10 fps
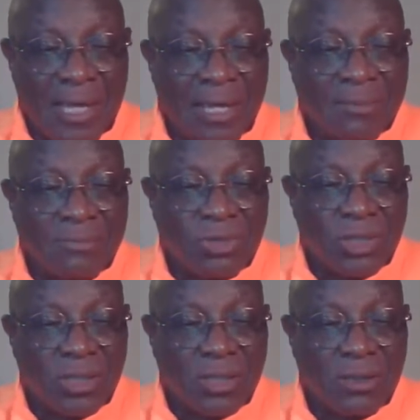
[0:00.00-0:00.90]

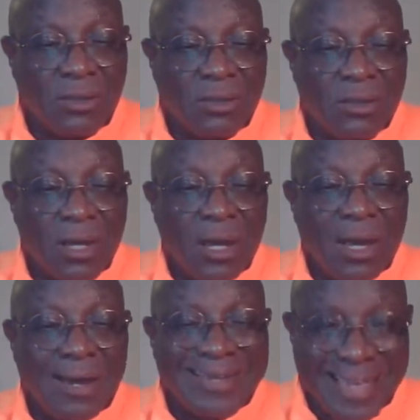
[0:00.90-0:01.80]
KPMG
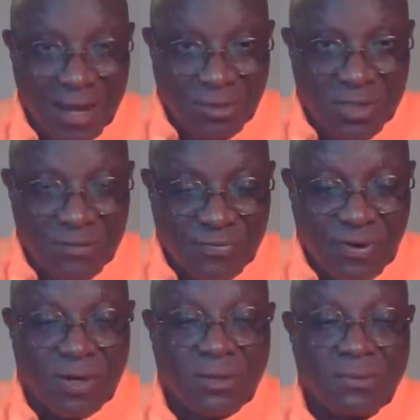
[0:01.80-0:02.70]
accounting
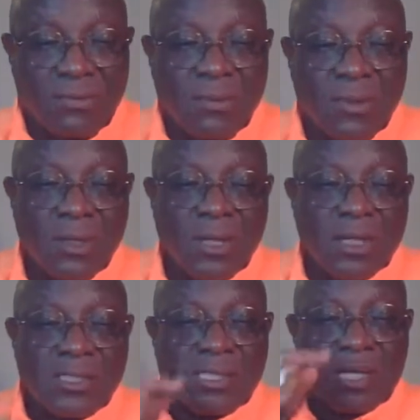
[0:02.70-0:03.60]
firm,
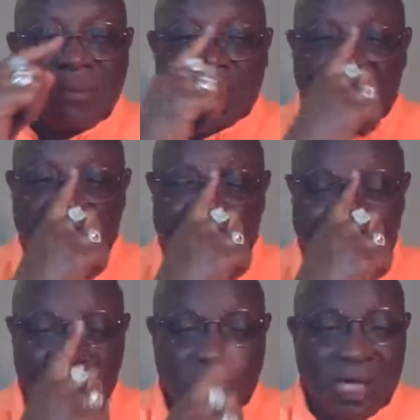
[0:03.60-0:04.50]
seemingly
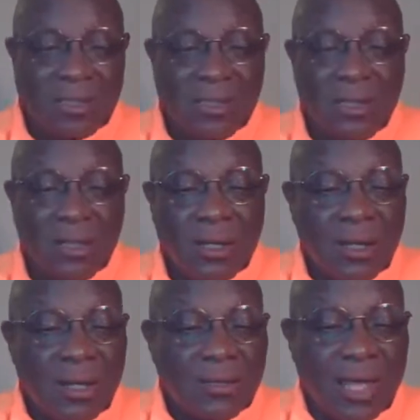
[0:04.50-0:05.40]
suggests
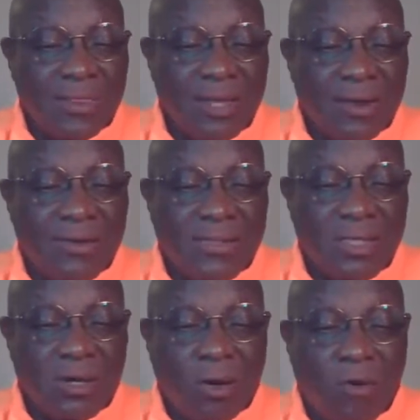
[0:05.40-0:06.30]
that there is
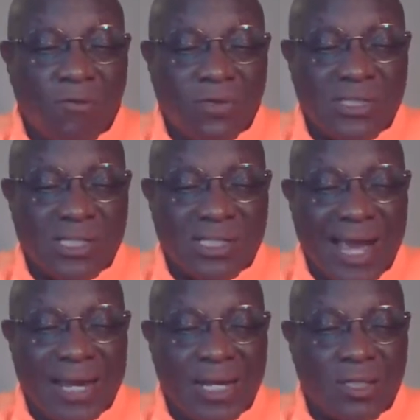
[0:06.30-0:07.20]
still hope for
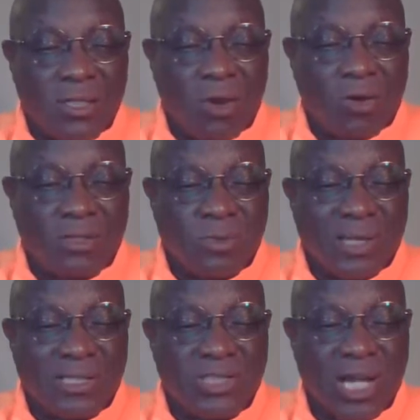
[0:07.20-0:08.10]
society as long as
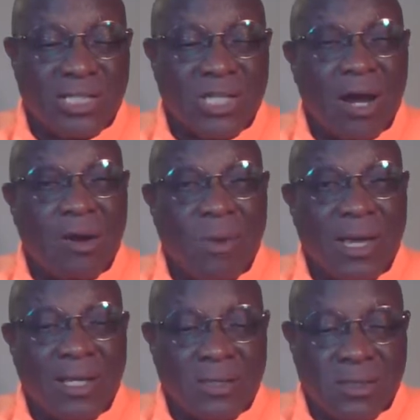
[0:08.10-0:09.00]
we can change our
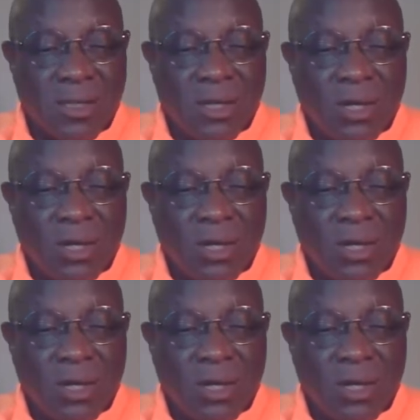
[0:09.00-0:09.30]
ways.